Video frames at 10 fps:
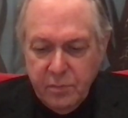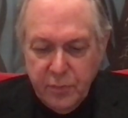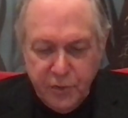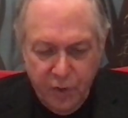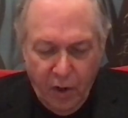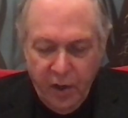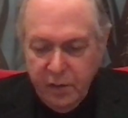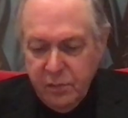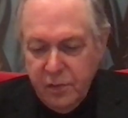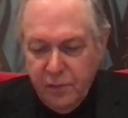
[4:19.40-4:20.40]

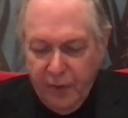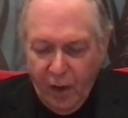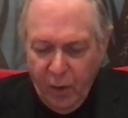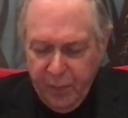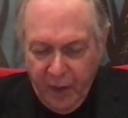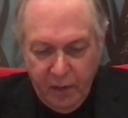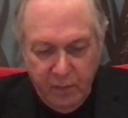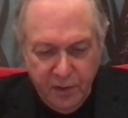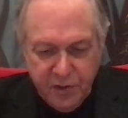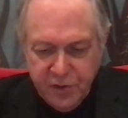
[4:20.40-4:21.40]
started developing
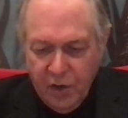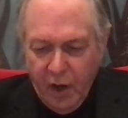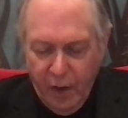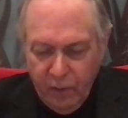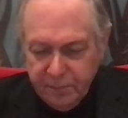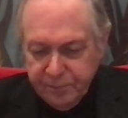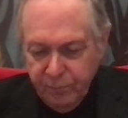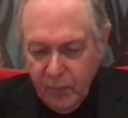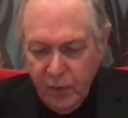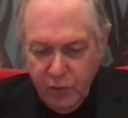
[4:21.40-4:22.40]
his style
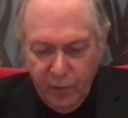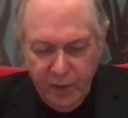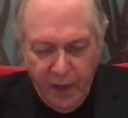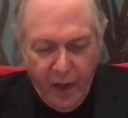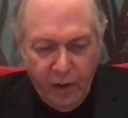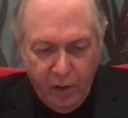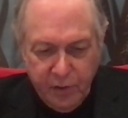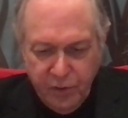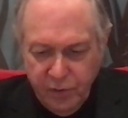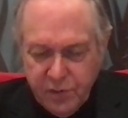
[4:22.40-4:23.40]
doing gag
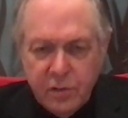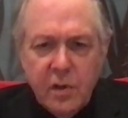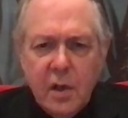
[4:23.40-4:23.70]
cartoons.